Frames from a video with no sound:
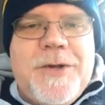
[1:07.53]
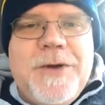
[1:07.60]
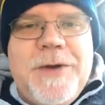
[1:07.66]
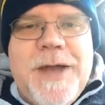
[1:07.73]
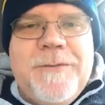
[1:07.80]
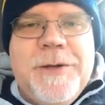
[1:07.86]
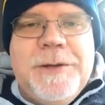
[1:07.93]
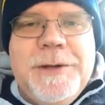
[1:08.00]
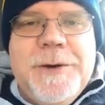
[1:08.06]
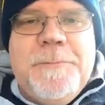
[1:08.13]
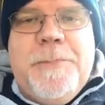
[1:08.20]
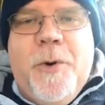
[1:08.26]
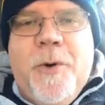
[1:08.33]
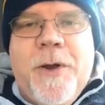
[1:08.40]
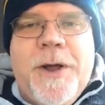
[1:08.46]
you have a little
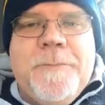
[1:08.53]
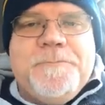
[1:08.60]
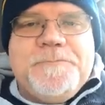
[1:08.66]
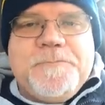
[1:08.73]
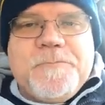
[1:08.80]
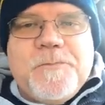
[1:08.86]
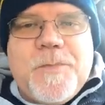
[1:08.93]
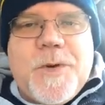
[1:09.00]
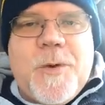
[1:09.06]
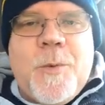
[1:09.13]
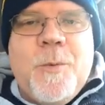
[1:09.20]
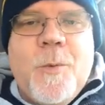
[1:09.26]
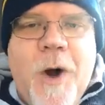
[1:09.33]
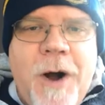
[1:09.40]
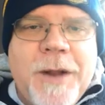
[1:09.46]
boy
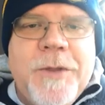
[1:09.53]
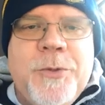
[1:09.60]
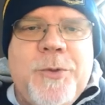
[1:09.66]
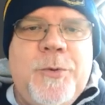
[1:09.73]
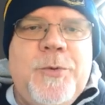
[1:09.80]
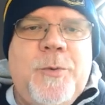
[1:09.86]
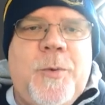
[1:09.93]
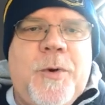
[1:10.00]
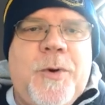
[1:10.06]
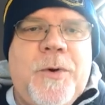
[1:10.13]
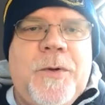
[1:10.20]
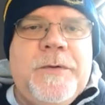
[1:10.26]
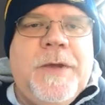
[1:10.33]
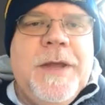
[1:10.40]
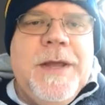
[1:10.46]
walking through the
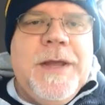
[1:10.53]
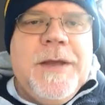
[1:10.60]
world,